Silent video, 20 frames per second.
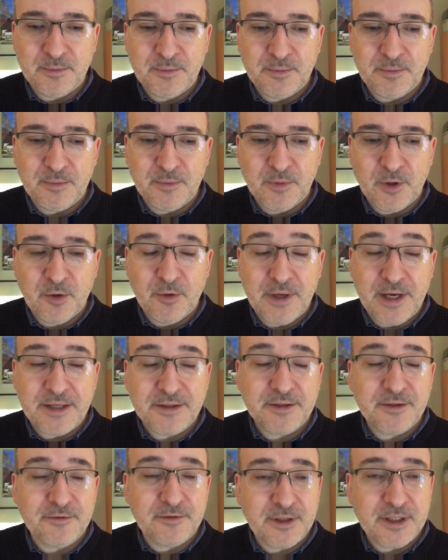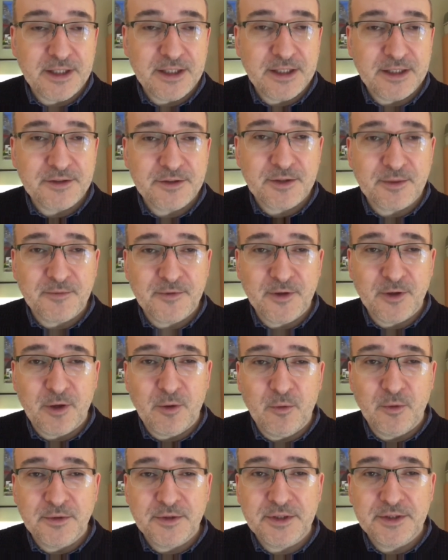creatively and something I
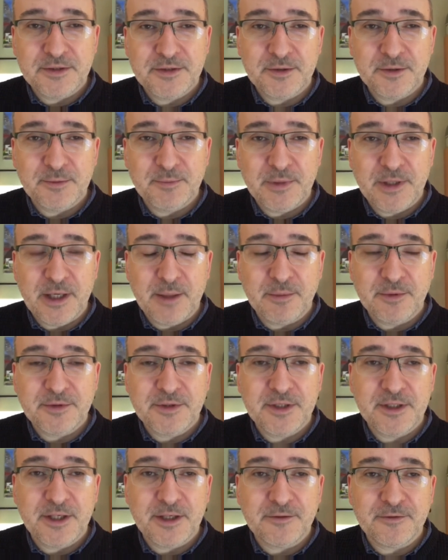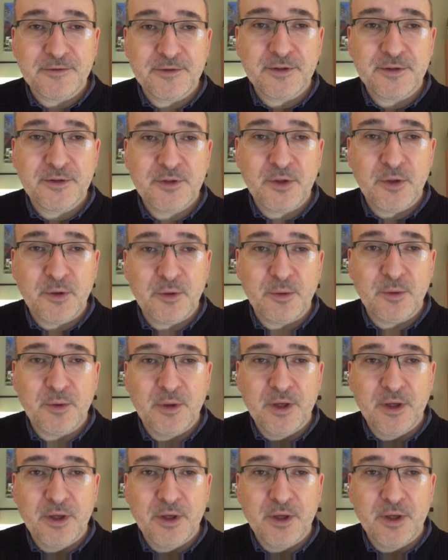wanted to be able to gift to